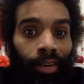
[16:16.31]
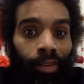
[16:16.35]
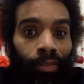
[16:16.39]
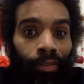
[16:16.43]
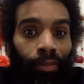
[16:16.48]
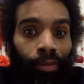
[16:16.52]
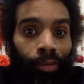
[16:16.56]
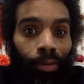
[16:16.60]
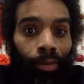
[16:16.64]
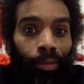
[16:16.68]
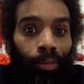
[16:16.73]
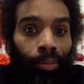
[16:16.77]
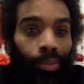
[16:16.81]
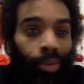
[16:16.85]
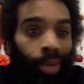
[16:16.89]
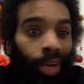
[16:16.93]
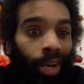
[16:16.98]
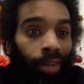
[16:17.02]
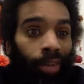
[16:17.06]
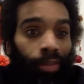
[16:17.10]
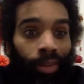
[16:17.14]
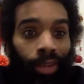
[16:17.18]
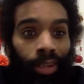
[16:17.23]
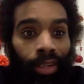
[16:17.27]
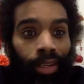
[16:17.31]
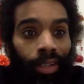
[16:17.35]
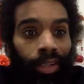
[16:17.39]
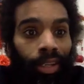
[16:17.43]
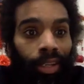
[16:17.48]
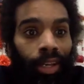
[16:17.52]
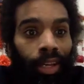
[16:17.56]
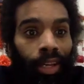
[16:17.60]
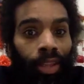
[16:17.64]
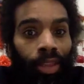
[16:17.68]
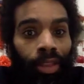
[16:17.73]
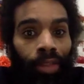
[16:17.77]
for profit
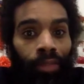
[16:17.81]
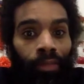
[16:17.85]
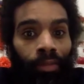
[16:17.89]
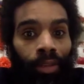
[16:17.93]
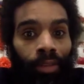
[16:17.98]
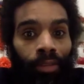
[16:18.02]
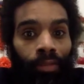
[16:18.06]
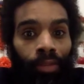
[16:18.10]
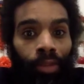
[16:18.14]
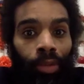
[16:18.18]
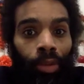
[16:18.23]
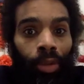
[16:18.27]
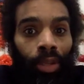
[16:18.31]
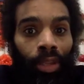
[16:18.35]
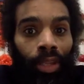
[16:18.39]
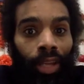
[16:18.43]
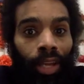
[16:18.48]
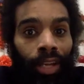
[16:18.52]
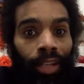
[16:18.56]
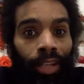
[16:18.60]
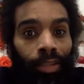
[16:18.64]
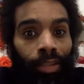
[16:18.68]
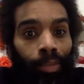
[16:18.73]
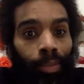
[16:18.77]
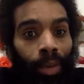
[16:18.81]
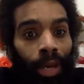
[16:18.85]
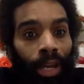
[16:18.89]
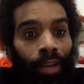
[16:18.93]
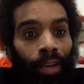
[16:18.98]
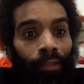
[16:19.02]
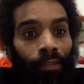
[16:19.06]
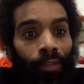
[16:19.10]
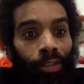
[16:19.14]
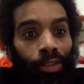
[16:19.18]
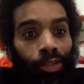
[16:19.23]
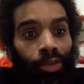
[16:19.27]
and viewing that as a
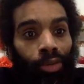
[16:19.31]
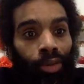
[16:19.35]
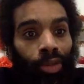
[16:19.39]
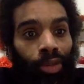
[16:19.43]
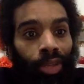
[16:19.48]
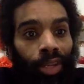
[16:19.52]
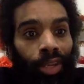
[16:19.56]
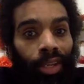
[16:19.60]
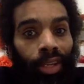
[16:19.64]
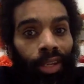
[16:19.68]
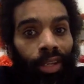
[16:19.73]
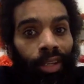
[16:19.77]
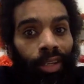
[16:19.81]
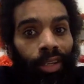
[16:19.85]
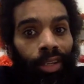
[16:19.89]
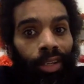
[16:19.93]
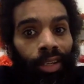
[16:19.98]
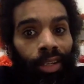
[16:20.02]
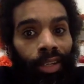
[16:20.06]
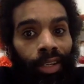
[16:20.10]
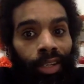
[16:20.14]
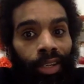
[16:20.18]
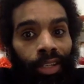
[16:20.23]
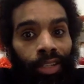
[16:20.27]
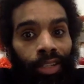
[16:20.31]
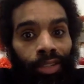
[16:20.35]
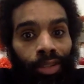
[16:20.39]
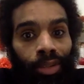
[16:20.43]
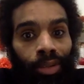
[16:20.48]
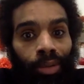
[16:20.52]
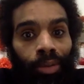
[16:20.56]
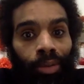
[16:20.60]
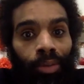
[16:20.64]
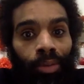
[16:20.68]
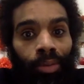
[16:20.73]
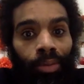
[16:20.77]
beneficial thing. And
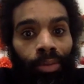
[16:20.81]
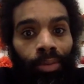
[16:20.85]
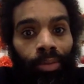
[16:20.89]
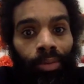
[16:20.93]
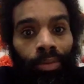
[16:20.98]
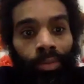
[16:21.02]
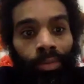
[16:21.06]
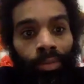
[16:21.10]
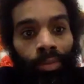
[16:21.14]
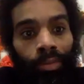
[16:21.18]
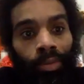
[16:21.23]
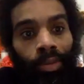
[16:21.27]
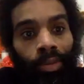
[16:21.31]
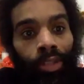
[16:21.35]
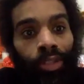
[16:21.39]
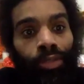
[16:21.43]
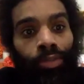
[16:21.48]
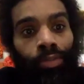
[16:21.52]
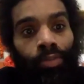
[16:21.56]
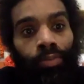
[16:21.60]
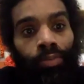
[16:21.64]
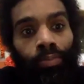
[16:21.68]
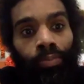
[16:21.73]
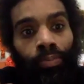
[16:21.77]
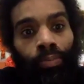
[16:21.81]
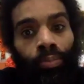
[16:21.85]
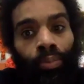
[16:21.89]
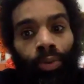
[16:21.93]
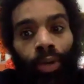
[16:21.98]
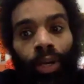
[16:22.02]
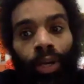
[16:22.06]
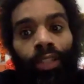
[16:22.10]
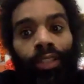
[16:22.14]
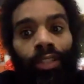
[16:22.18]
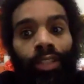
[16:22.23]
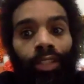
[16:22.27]
so this
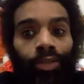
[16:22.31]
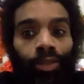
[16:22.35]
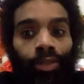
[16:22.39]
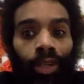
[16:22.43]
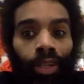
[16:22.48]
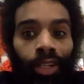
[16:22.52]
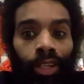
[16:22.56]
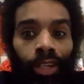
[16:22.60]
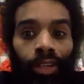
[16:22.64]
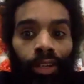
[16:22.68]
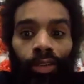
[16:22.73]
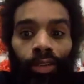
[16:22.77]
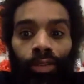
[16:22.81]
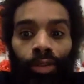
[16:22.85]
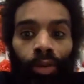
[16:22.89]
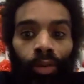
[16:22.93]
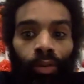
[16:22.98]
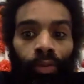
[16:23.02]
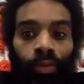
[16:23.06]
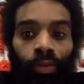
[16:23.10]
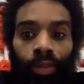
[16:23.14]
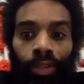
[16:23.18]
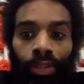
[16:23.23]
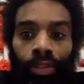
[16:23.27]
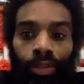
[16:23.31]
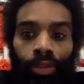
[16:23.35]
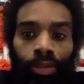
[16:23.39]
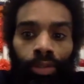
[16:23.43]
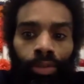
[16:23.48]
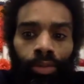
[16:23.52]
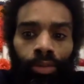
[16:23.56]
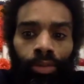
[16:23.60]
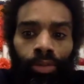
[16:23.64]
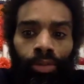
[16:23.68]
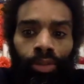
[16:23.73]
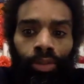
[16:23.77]
process right here is hopefully
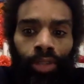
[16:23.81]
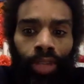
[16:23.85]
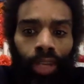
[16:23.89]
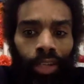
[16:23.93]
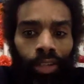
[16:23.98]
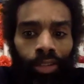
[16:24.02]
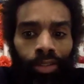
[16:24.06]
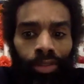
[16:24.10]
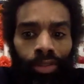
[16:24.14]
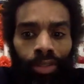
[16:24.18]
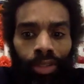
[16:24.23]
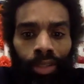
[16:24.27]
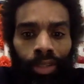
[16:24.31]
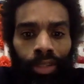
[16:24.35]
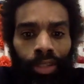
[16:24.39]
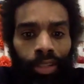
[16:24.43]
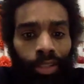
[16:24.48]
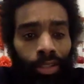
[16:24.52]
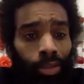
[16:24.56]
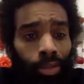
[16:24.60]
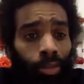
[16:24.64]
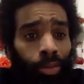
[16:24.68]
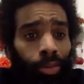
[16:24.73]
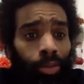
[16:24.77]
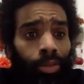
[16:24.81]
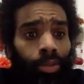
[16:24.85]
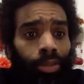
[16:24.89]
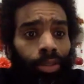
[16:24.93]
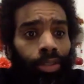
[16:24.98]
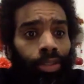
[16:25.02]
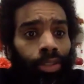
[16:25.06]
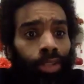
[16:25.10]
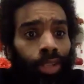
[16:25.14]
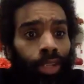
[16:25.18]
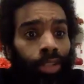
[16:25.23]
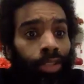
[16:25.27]
to change the discourse
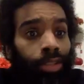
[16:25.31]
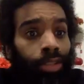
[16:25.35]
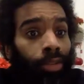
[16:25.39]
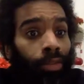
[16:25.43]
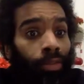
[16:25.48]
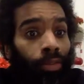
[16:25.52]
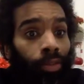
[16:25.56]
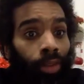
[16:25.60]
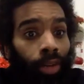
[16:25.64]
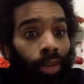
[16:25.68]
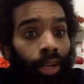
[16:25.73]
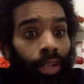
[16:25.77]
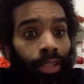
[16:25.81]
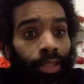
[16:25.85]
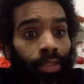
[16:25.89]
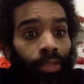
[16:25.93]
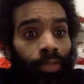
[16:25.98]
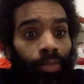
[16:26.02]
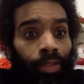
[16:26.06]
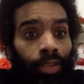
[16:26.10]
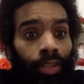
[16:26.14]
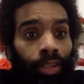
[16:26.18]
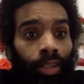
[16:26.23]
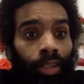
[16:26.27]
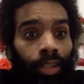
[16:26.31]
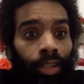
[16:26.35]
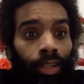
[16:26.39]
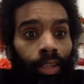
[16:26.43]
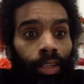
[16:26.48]
and change the philosophy,